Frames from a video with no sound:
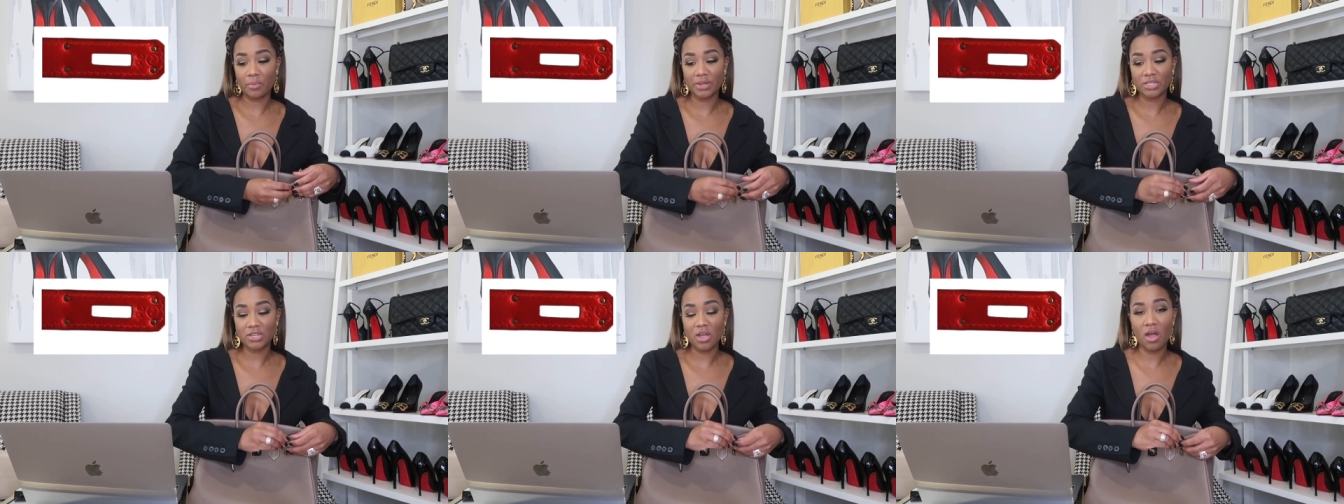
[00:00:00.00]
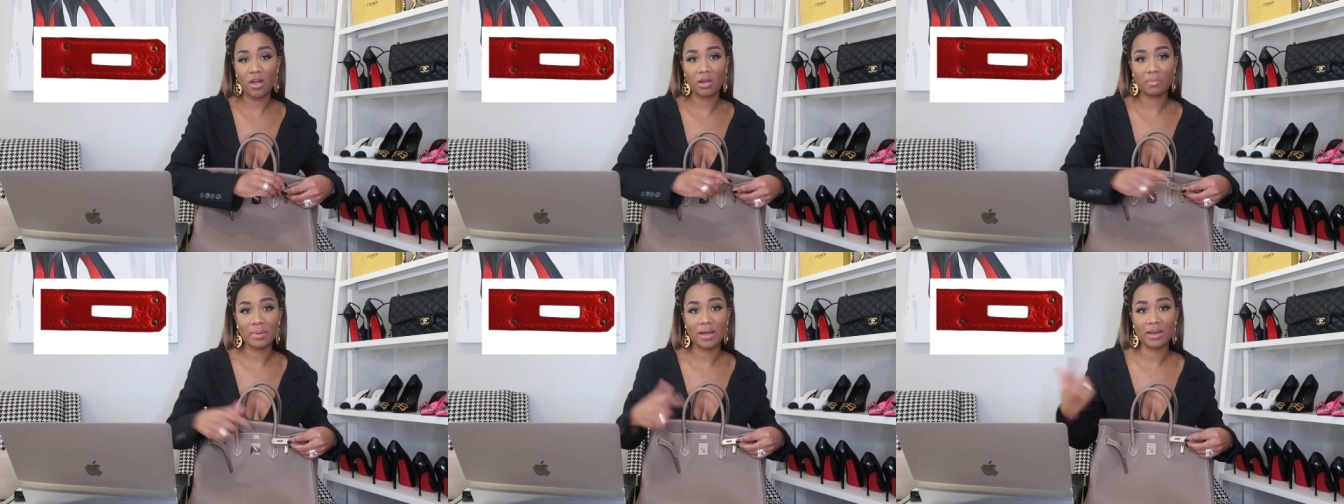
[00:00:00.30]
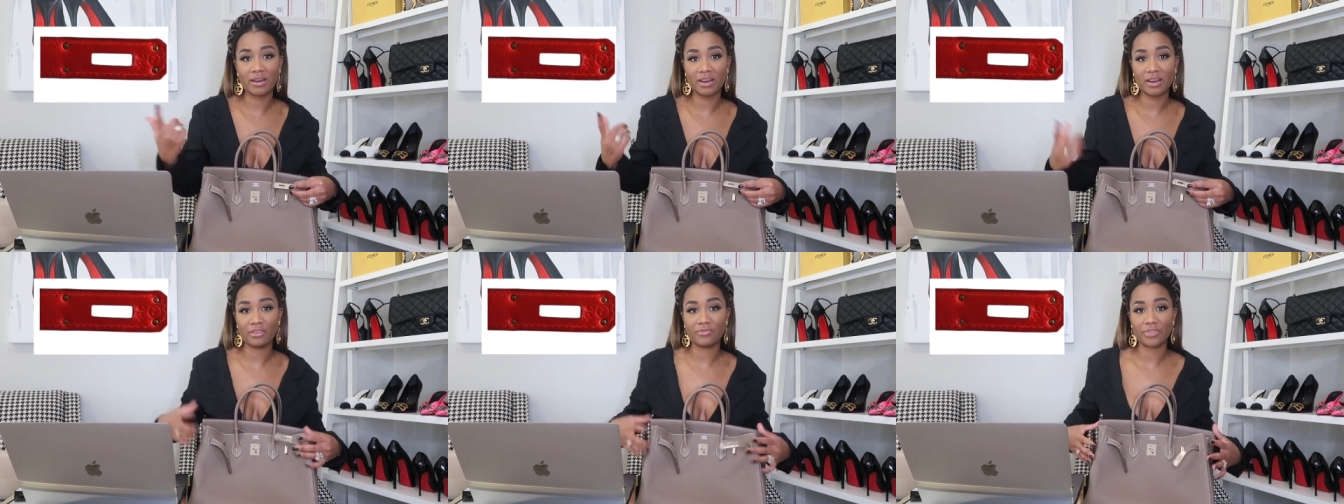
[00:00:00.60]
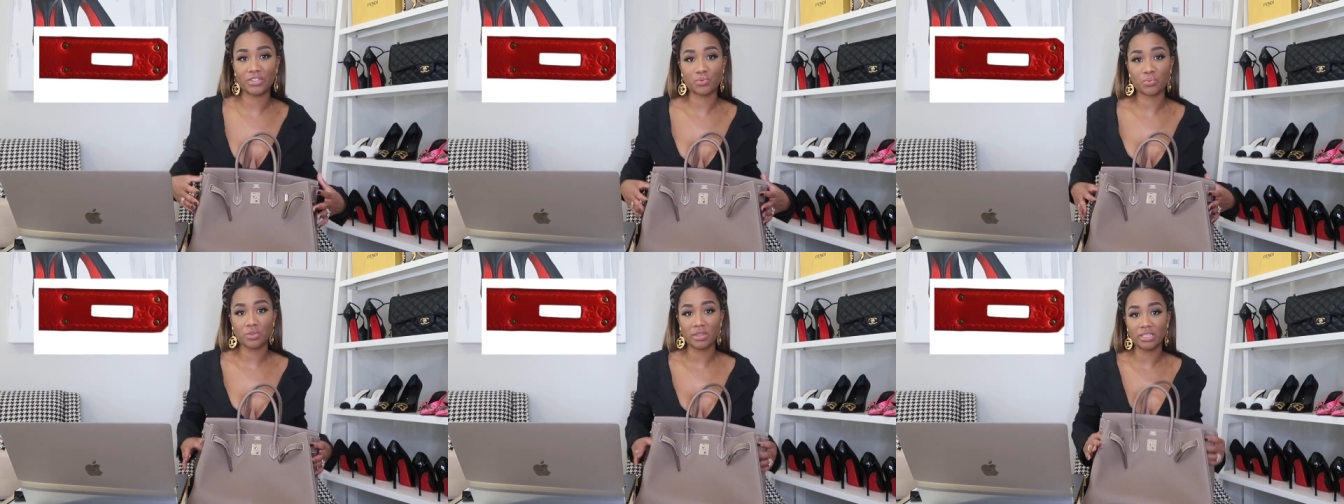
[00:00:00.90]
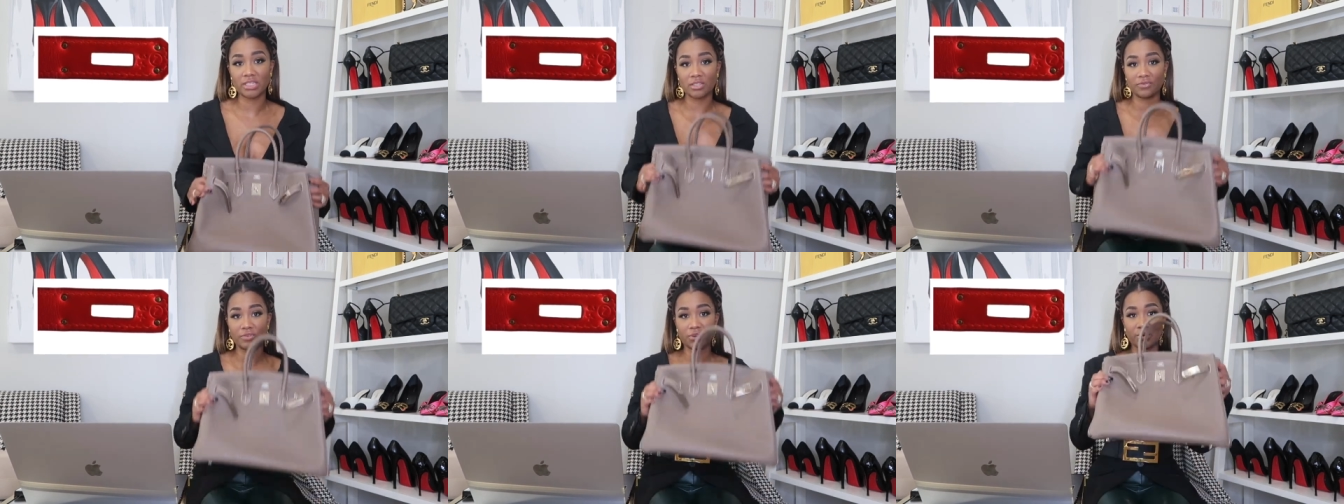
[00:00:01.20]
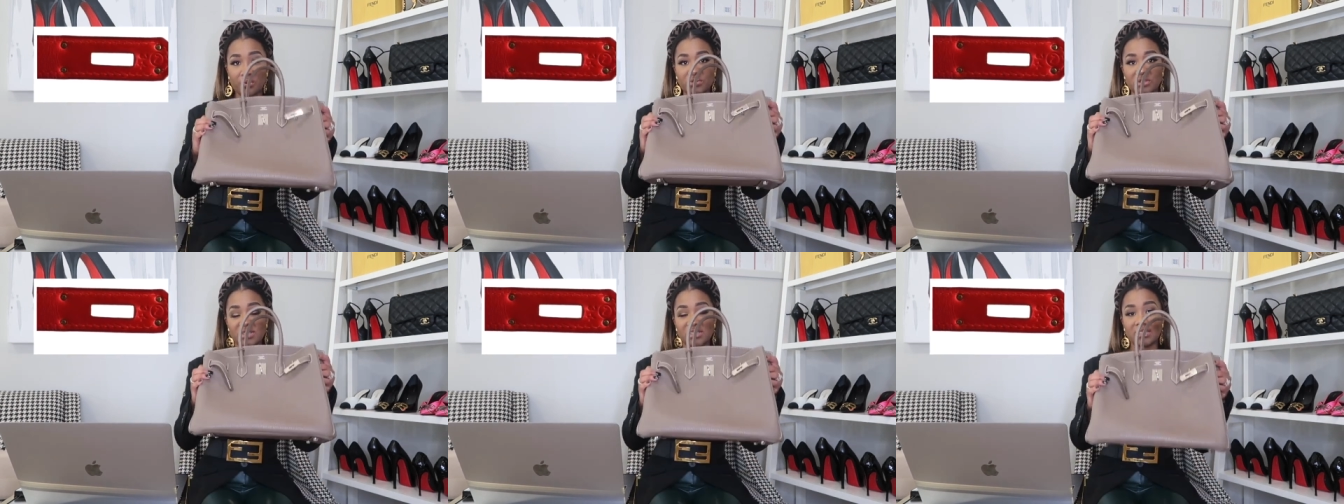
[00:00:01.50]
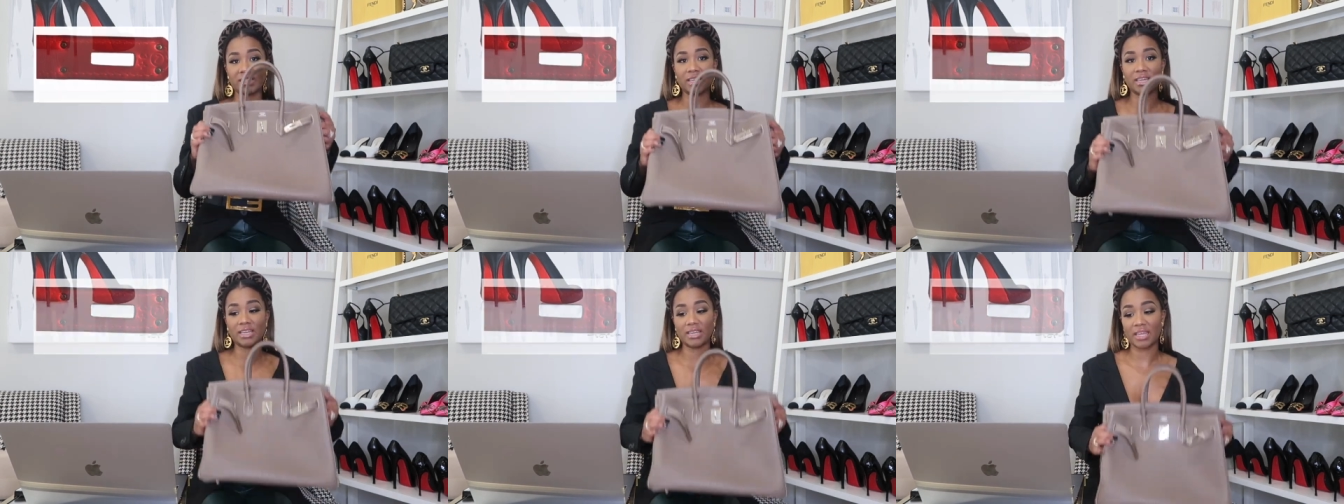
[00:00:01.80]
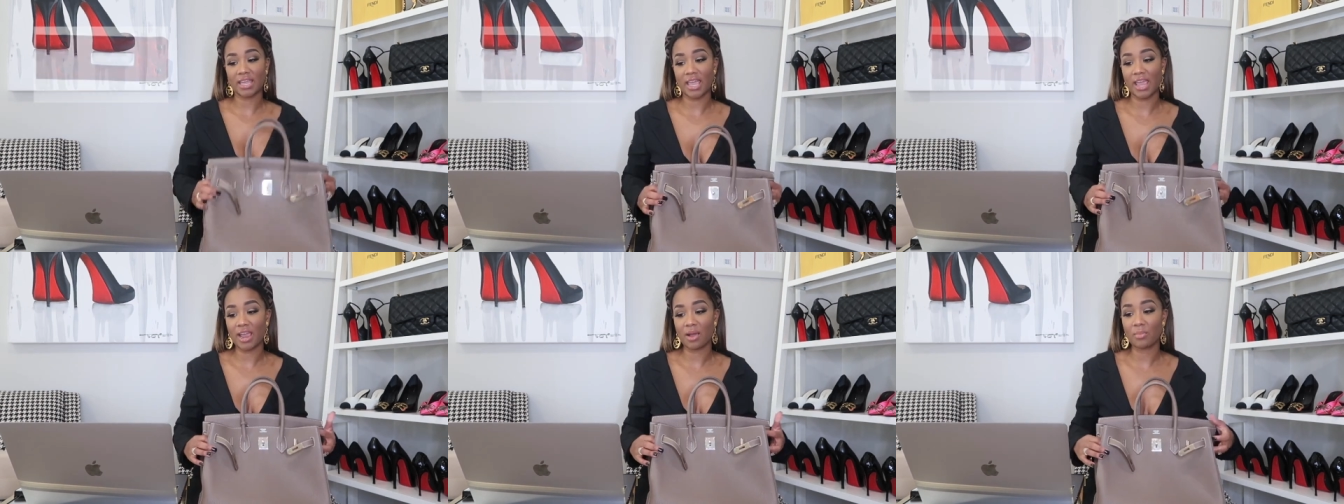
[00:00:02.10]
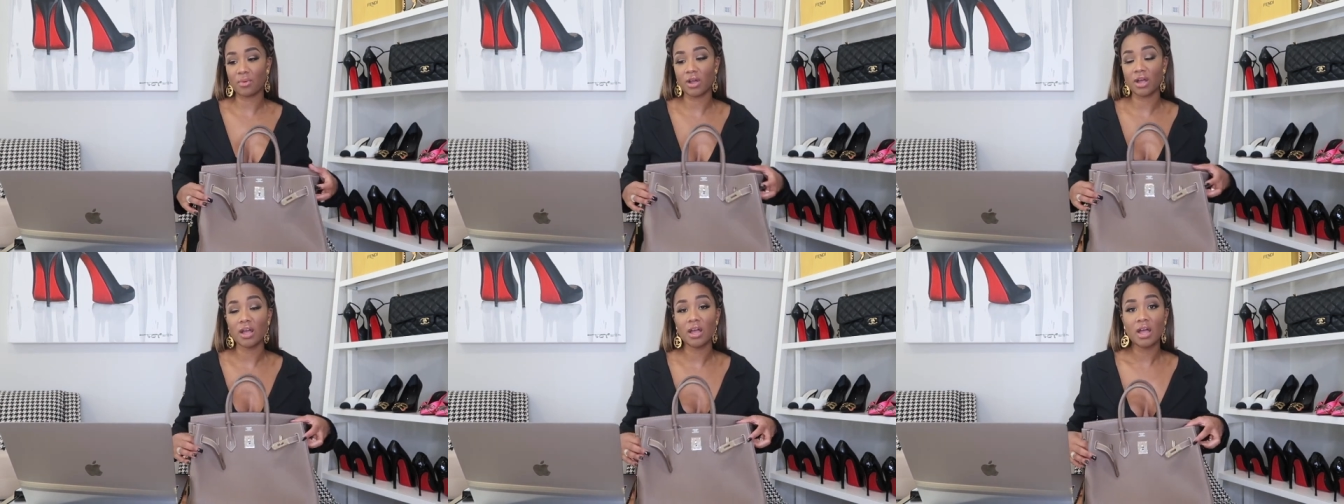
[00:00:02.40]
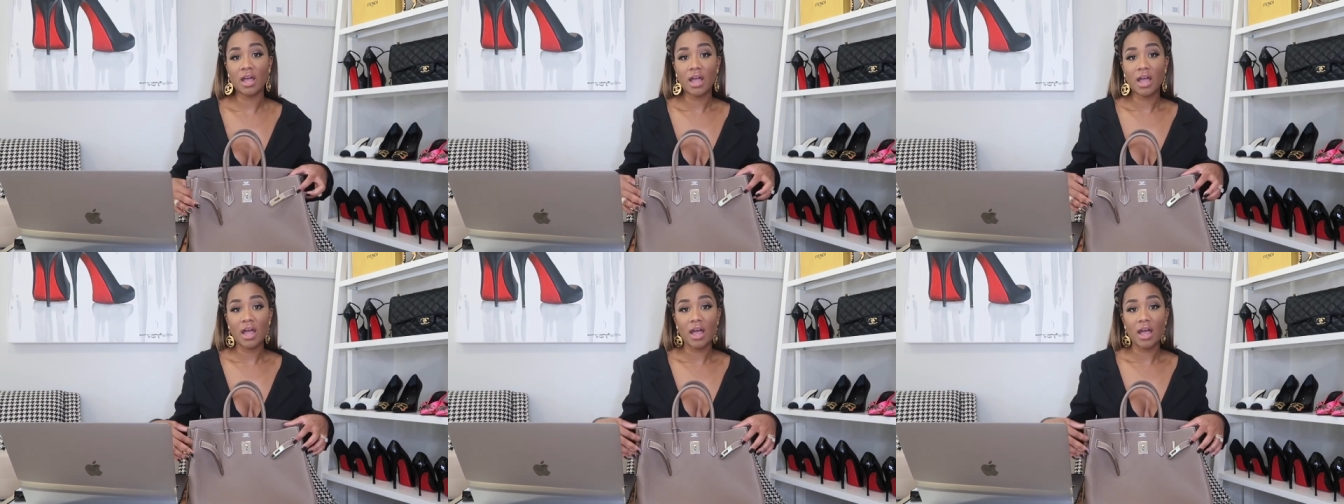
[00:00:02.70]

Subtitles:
we talk about it if it's really difficult to see in camera.